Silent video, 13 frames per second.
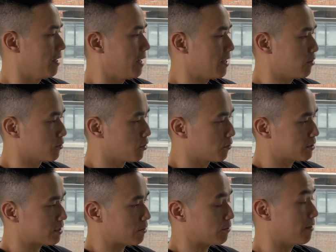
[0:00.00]
And you'll
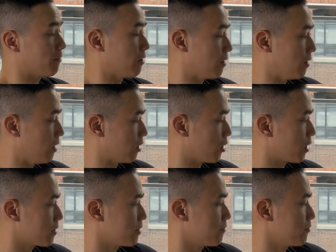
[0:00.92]
notice that we have a
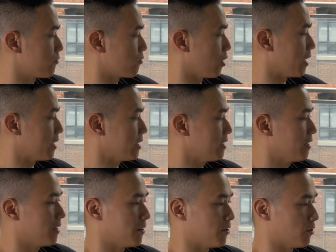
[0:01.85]
lot of different variety.
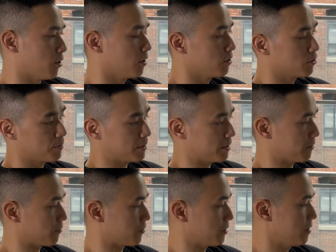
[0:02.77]
They're all a little bit
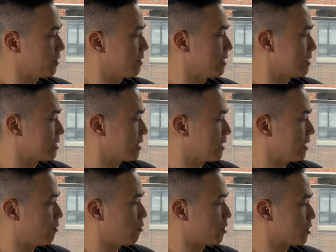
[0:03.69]
different. Let's say
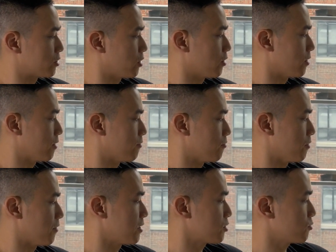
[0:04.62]
I want to start off
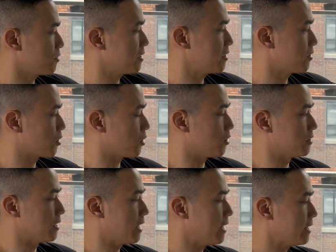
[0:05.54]
with this one here
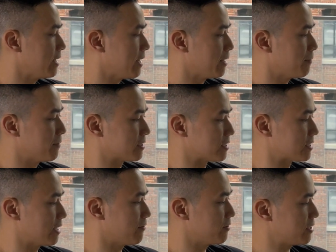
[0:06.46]
called A game. It's a
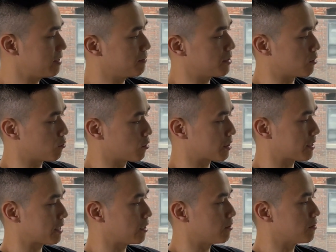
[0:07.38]
17-minute
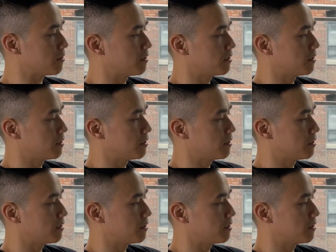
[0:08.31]
workout.